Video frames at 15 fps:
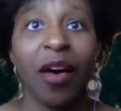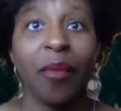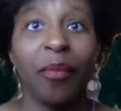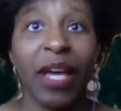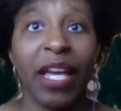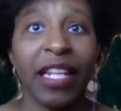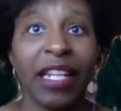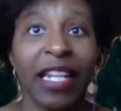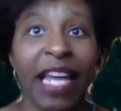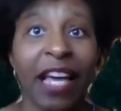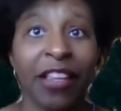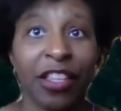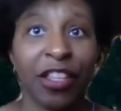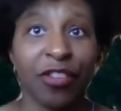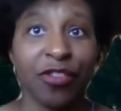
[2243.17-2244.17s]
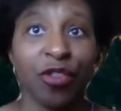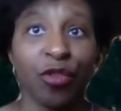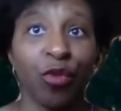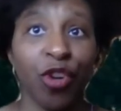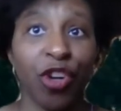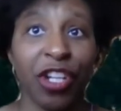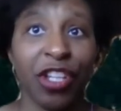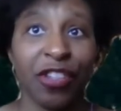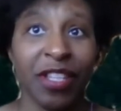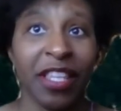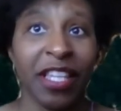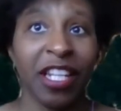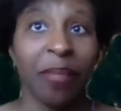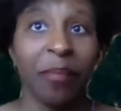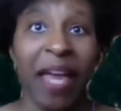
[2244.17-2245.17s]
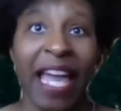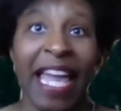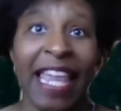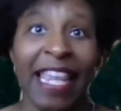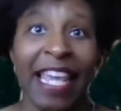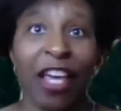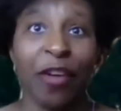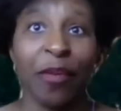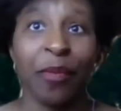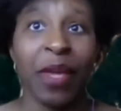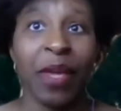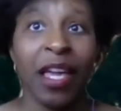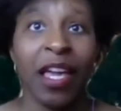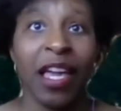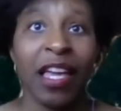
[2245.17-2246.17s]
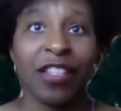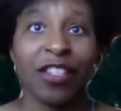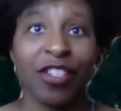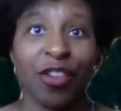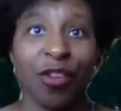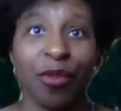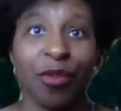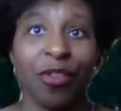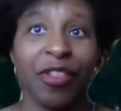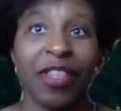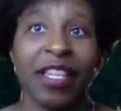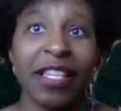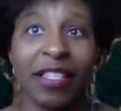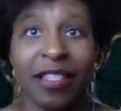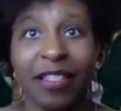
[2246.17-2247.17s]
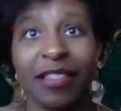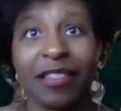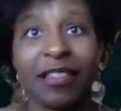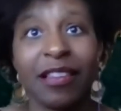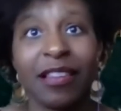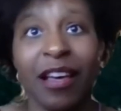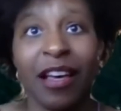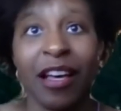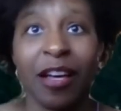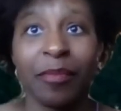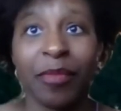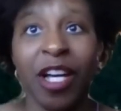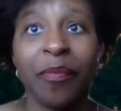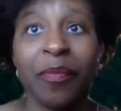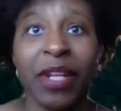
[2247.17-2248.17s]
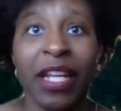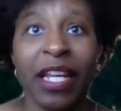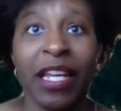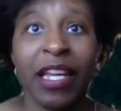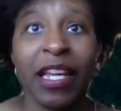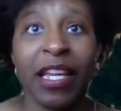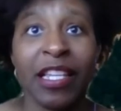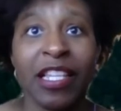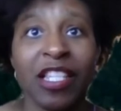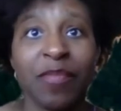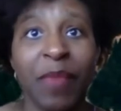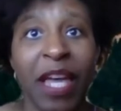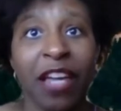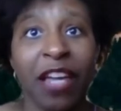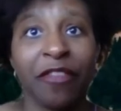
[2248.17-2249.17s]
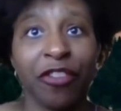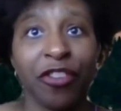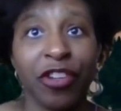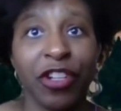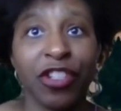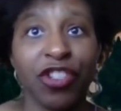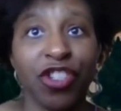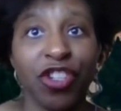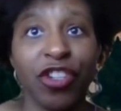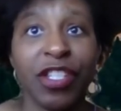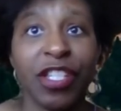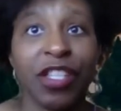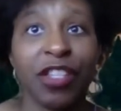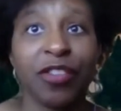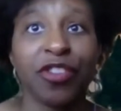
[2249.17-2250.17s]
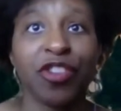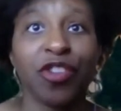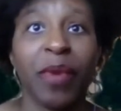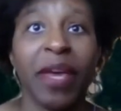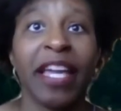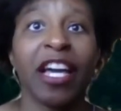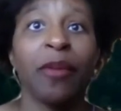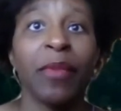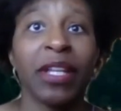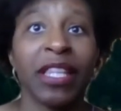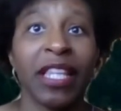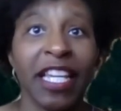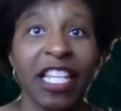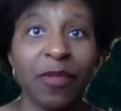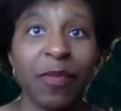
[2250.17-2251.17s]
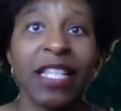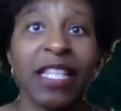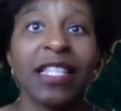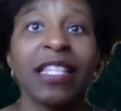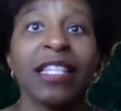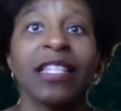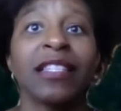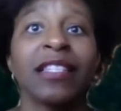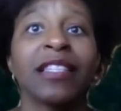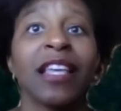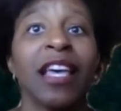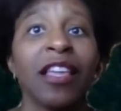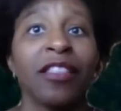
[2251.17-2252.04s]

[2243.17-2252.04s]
But now that there's no work, there's nothing to pay them. And so this company is paying for their insurance and they're still paying out monthly expenses.